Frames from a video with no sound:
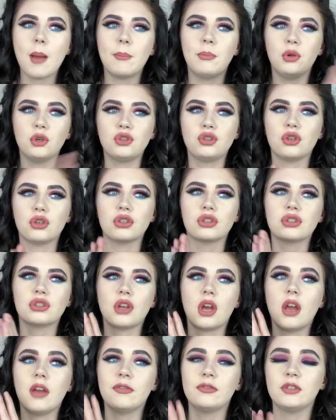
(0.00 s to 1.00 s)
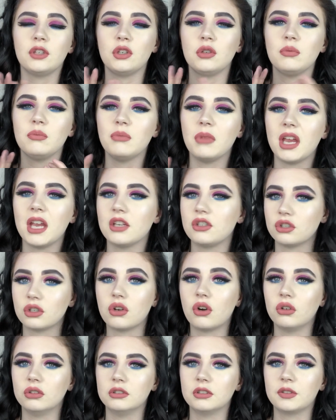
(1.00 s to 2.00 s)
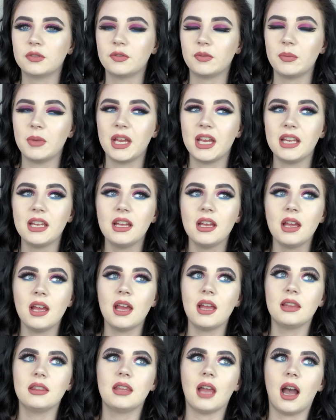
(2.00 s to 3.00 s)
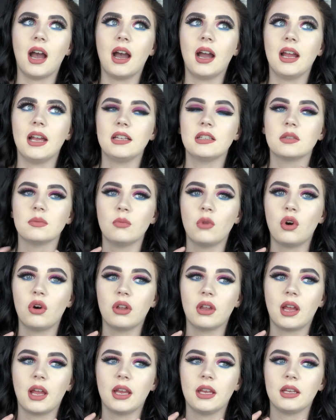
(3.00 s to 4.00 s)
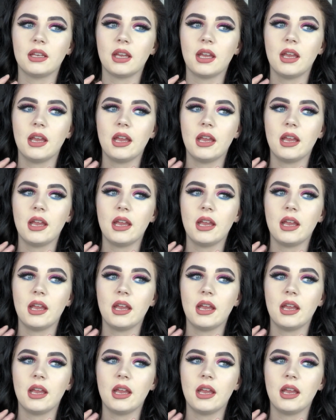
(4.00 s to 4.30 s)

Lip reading: but just a few major cons for me, that it's more like